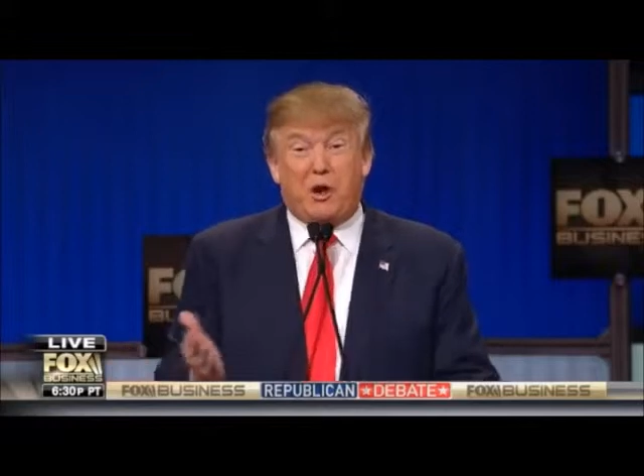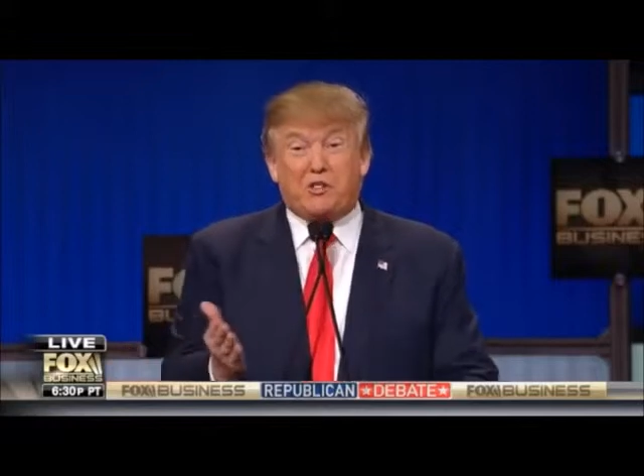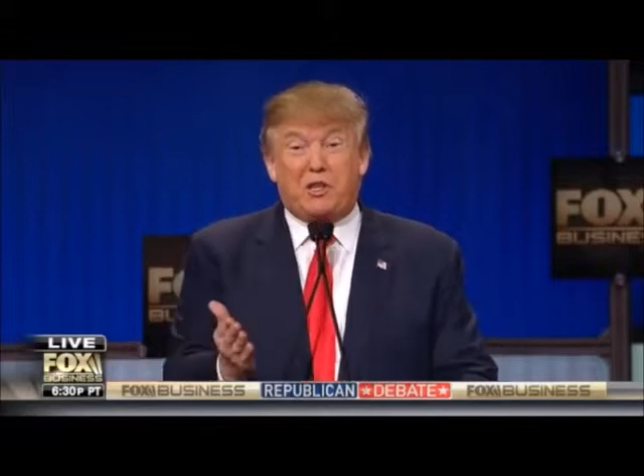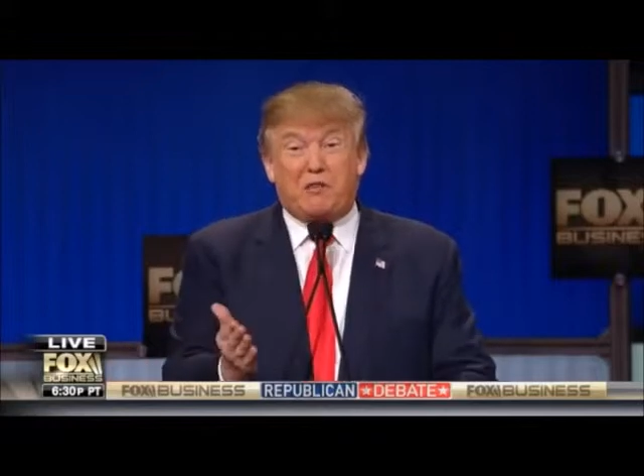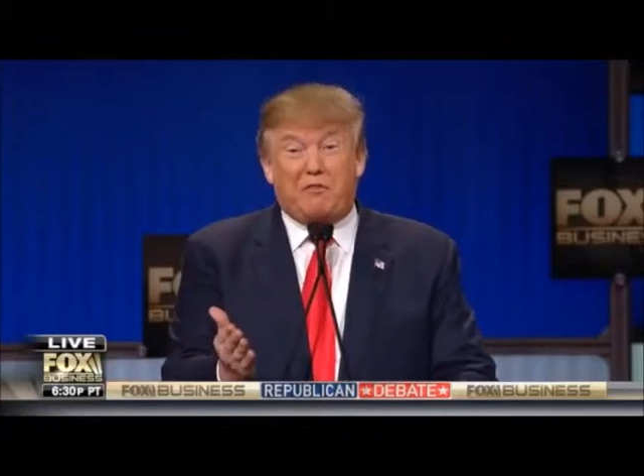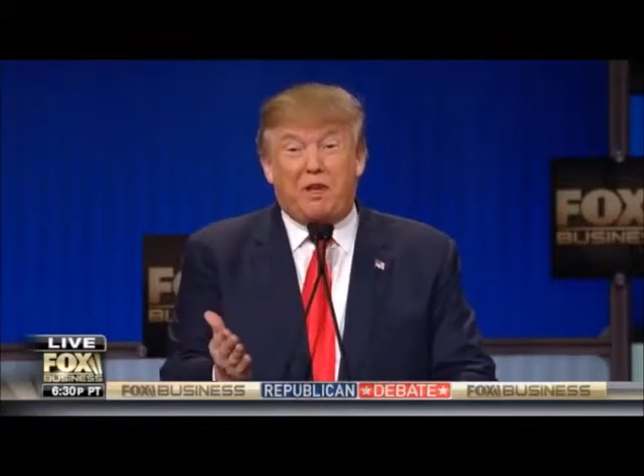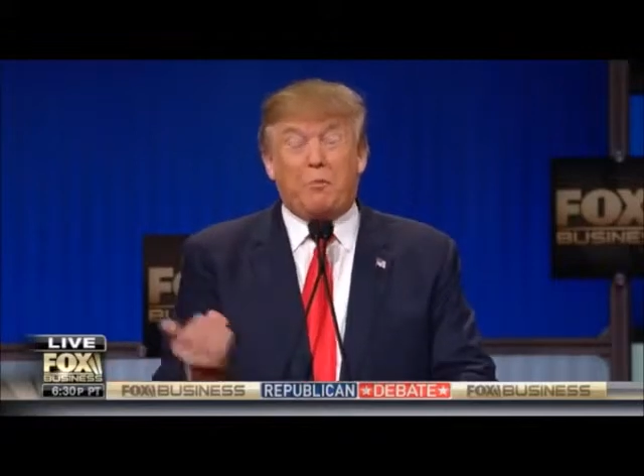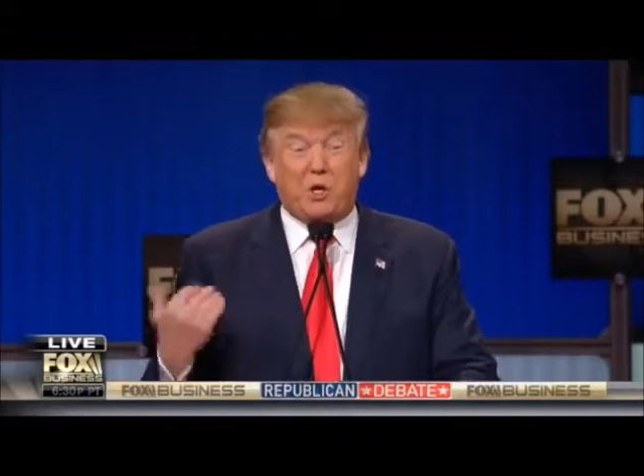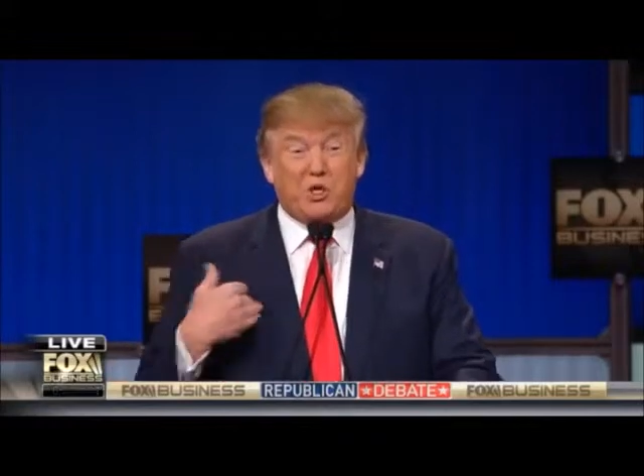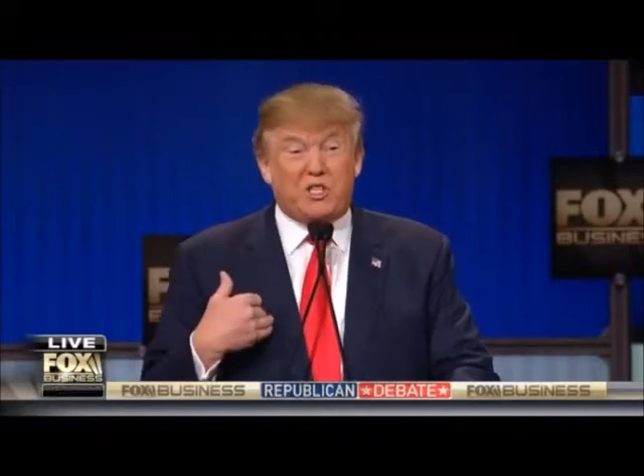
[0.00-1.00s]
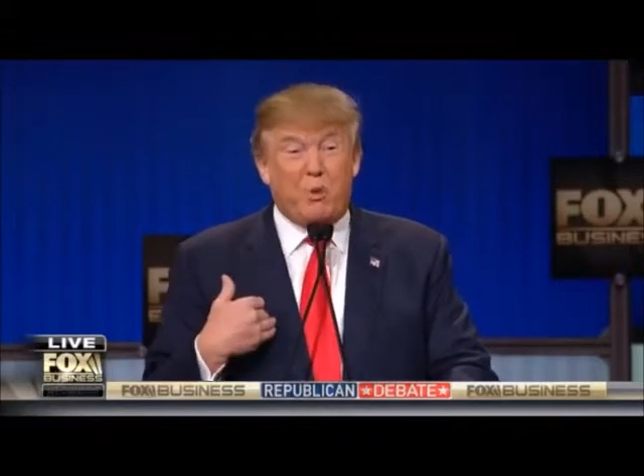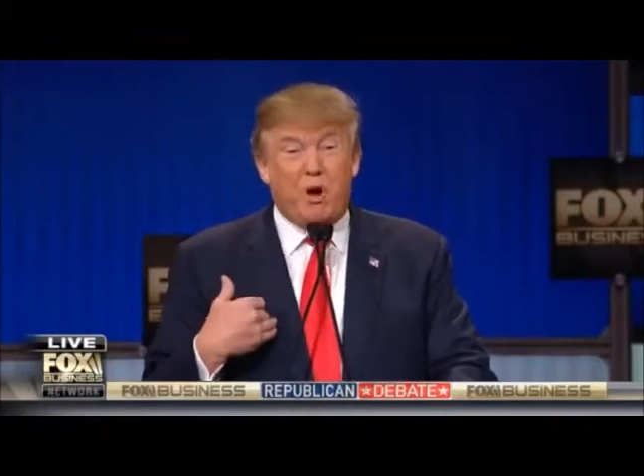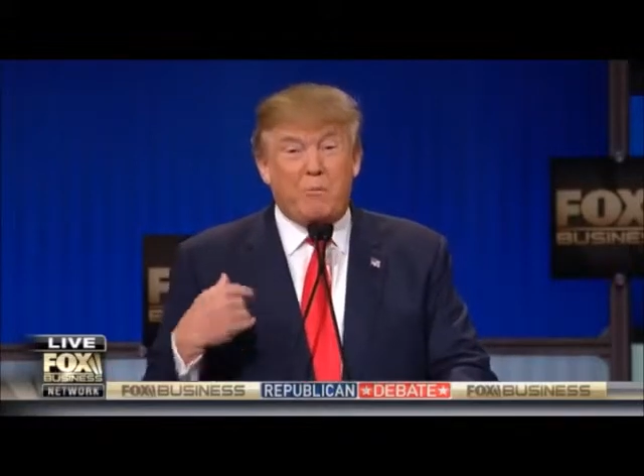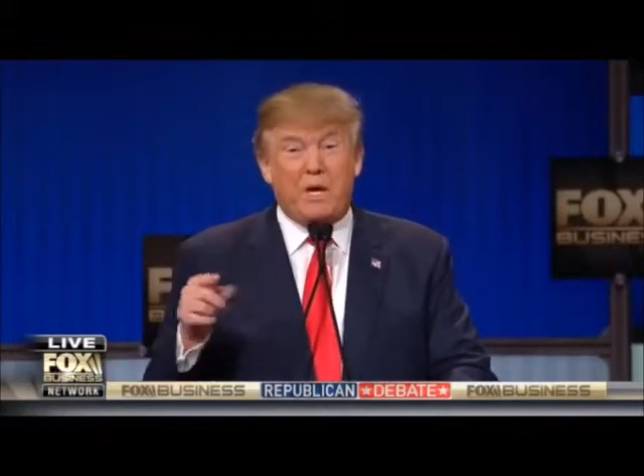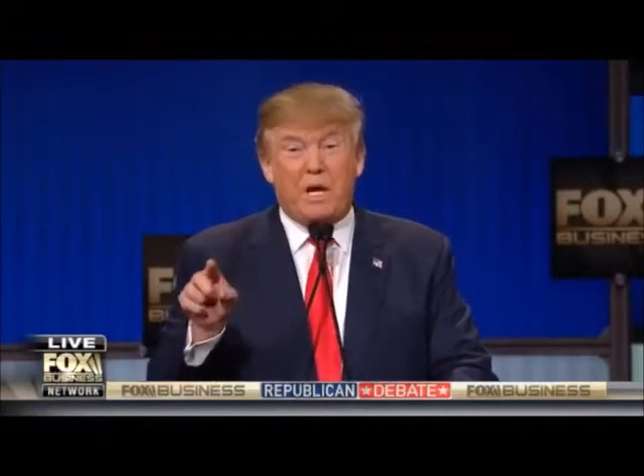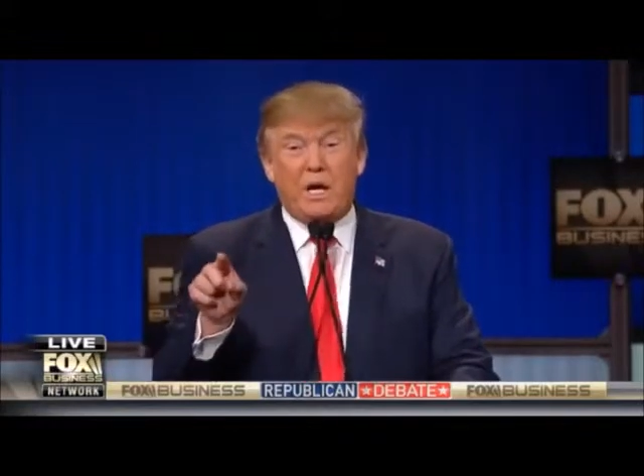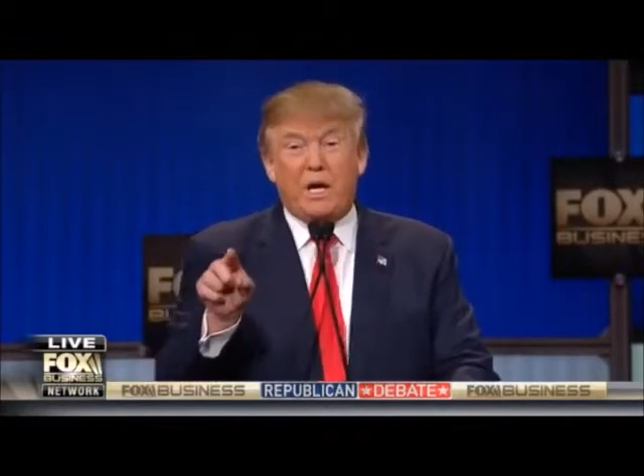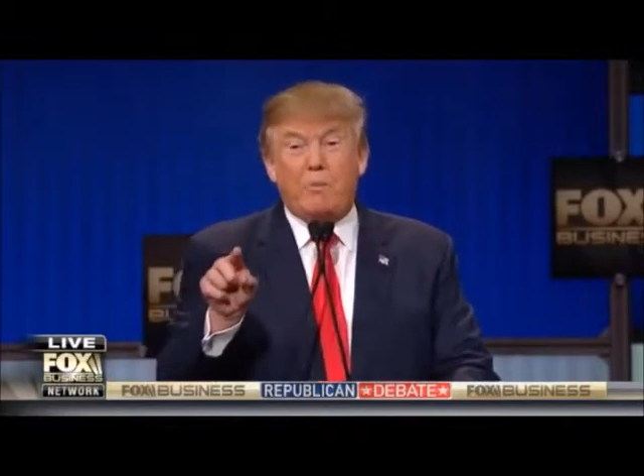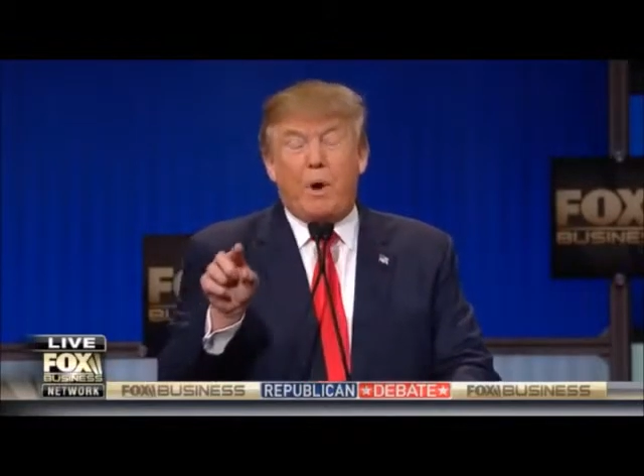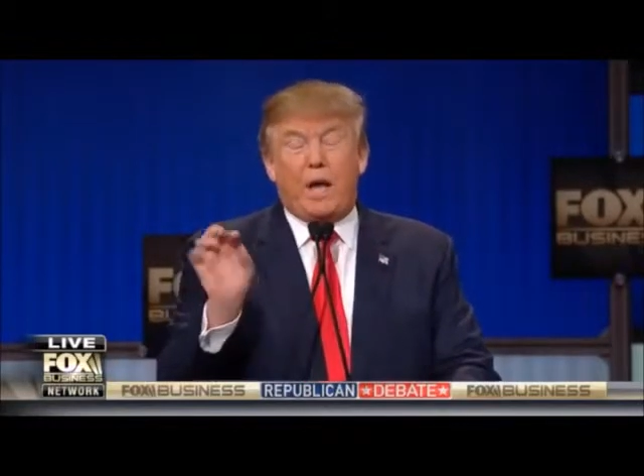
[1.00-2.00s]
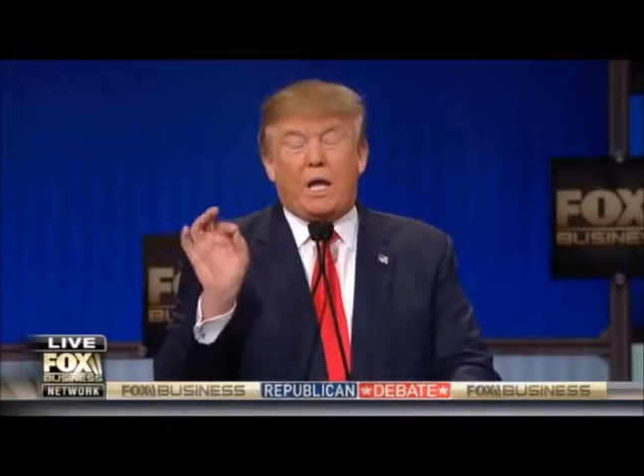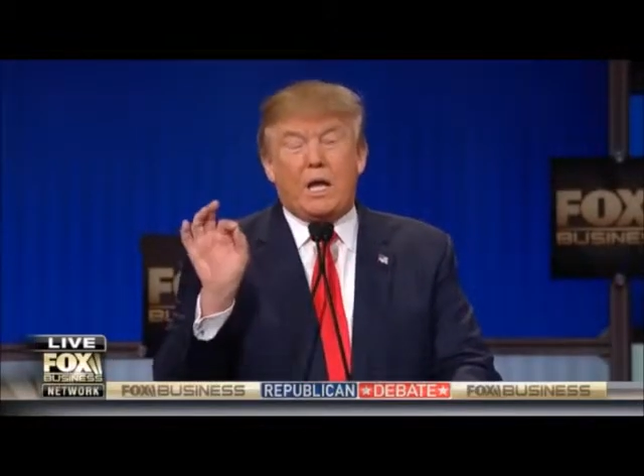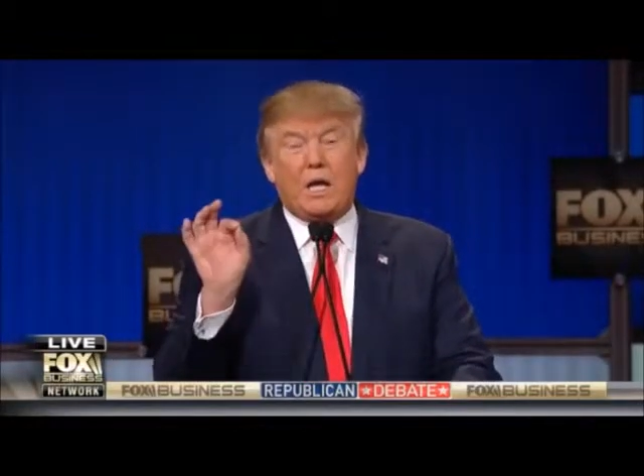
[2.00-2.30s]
rest of the field because they want me. But